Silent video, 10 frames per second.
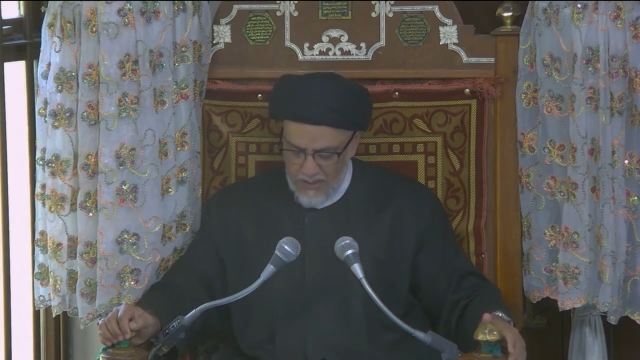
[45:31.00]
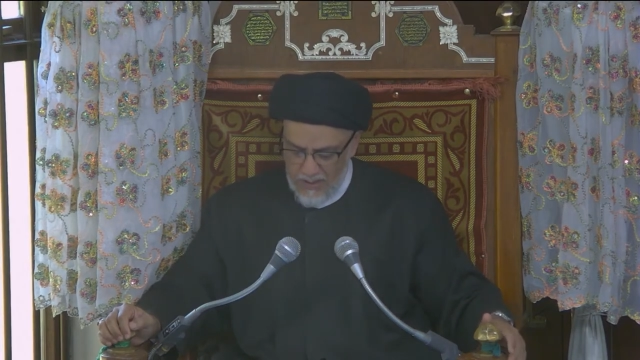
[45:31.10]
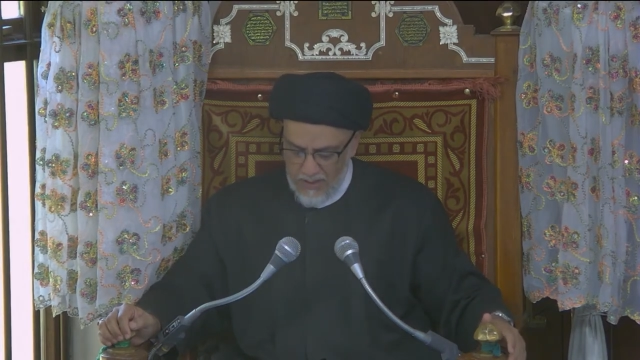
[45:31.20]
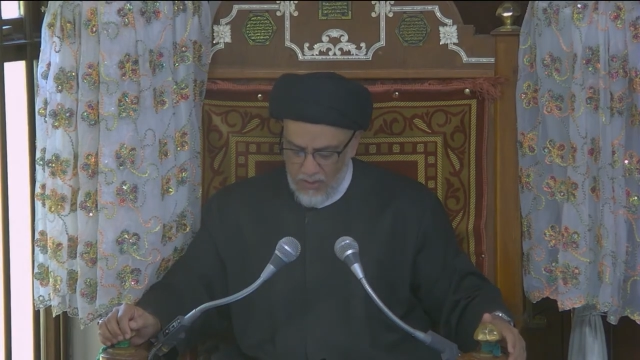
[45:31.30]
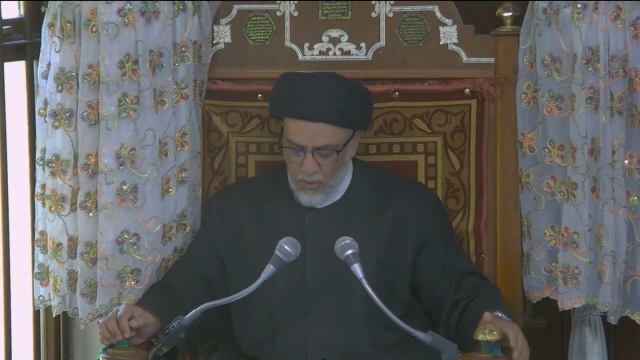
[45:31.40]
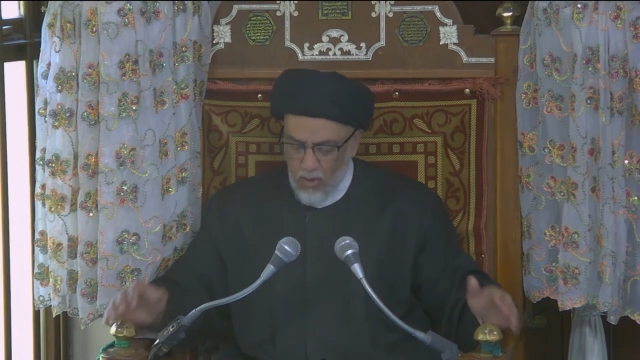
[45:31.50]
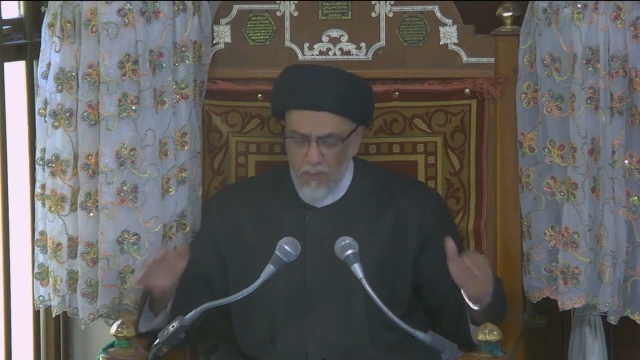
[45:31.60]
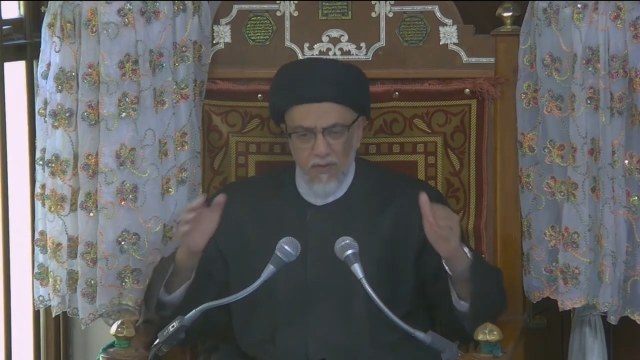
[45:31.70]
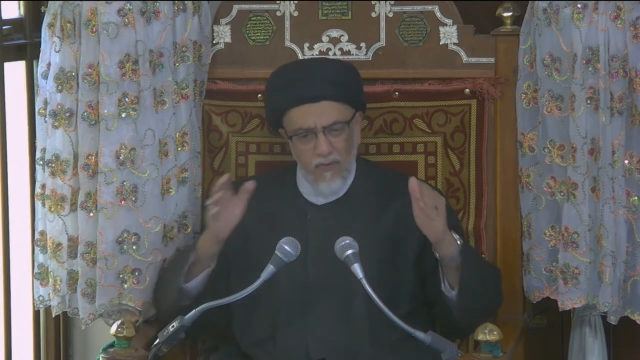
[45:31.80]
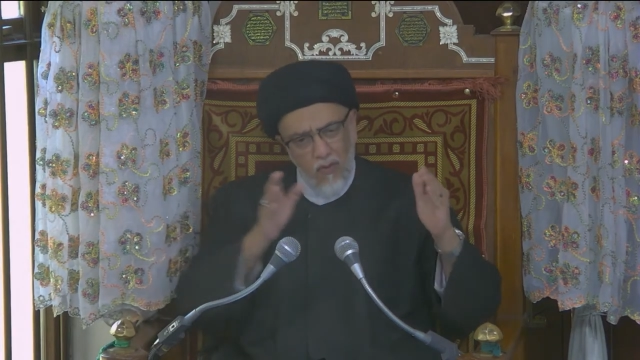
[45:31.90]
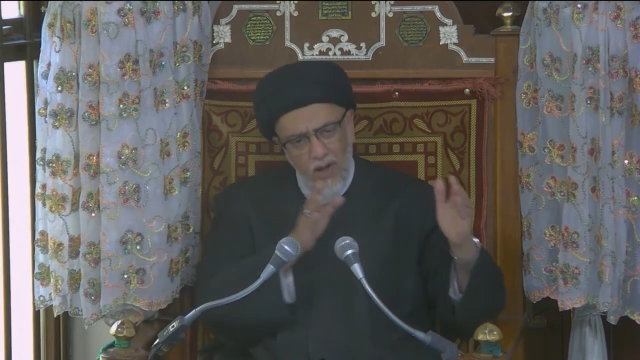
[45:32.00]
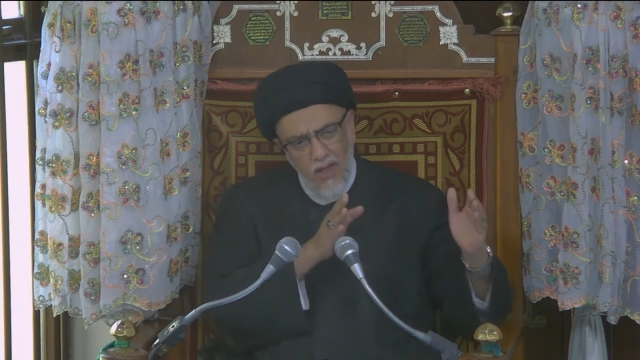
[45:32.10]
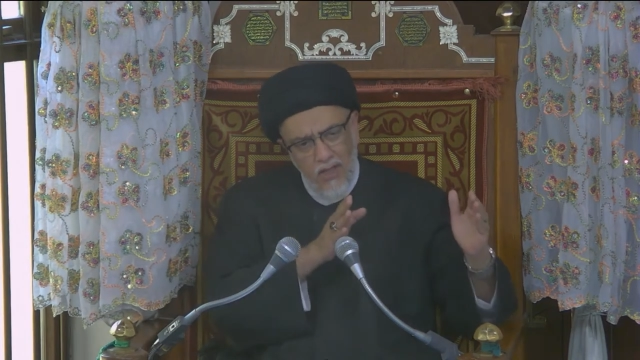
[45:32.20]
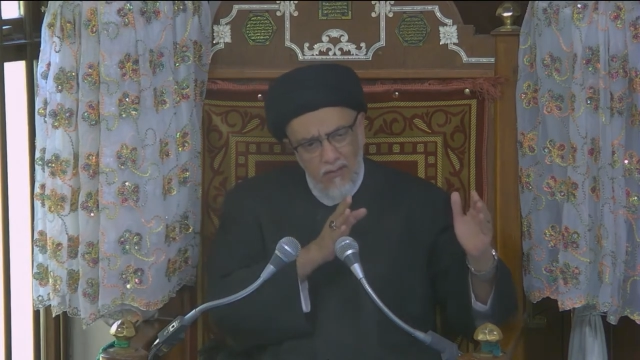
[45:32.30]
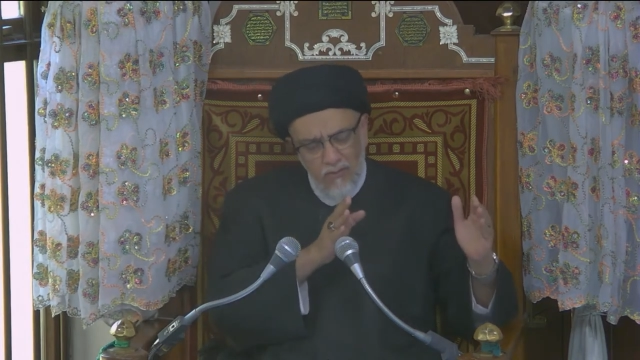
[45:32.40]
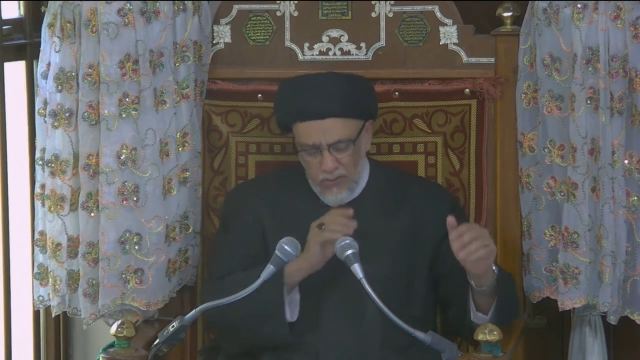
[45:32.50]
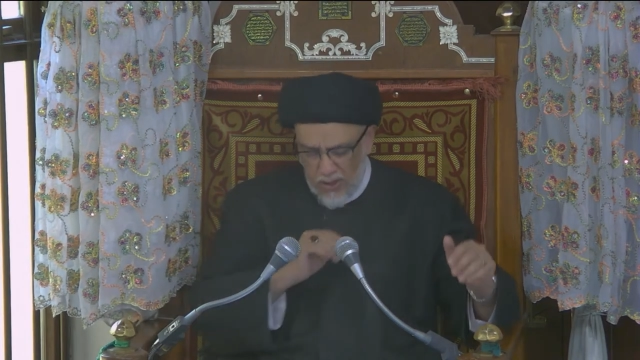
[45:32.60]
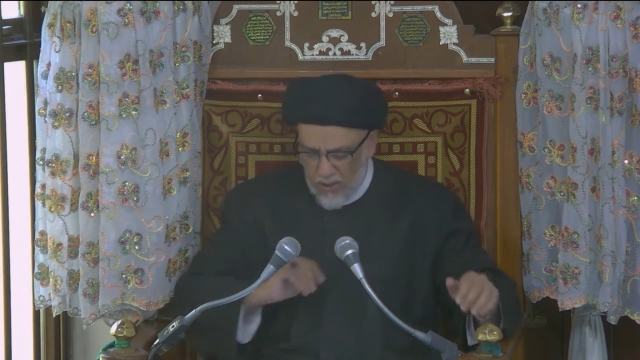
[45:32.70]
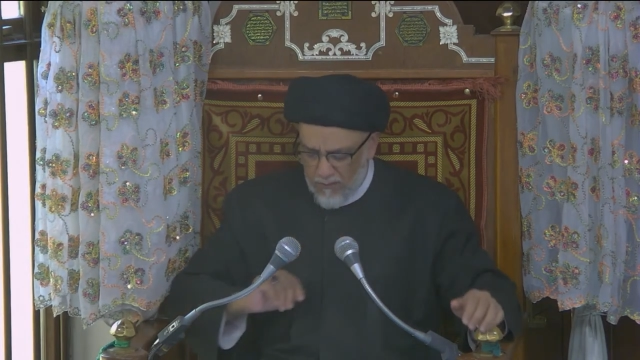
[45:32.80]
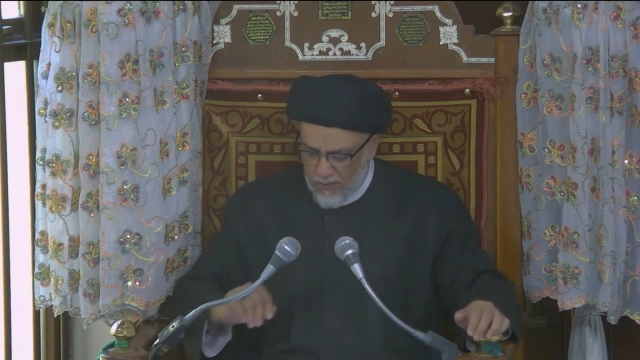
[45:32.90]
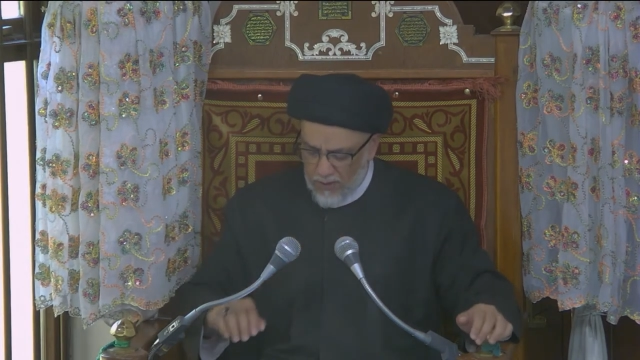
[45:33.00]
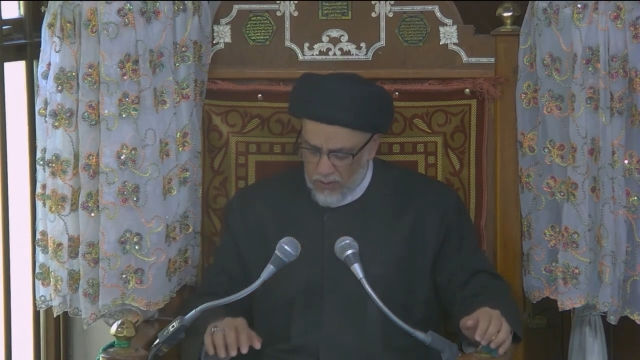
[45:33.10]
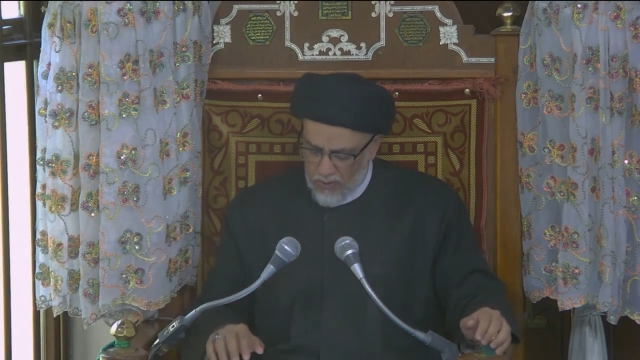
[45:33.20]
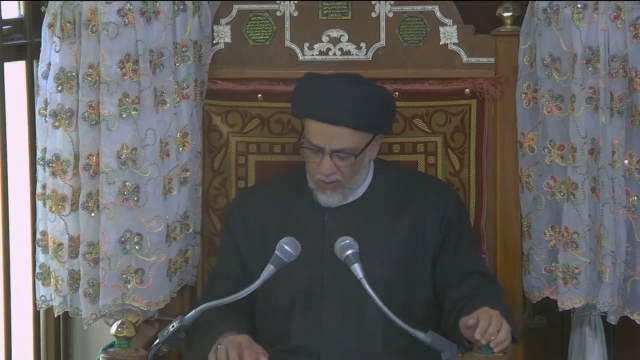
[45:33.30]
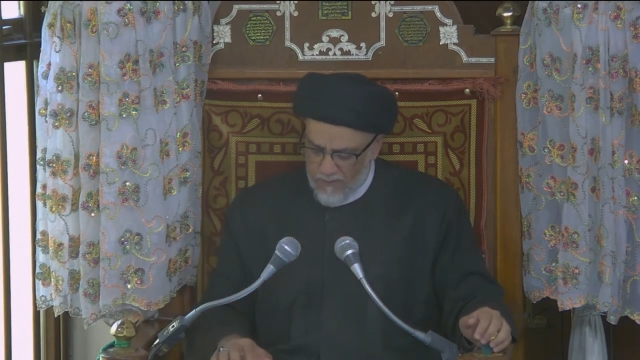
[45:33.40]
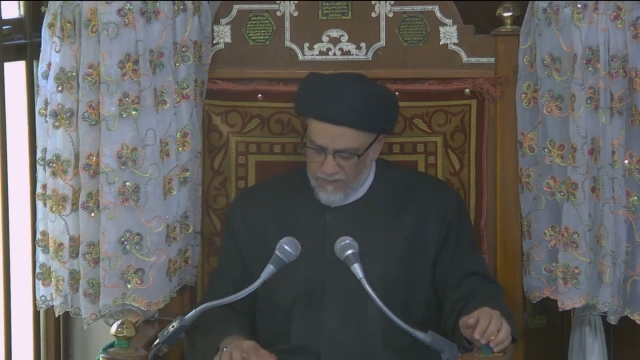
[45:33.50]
Or before I come to the day of Ashura,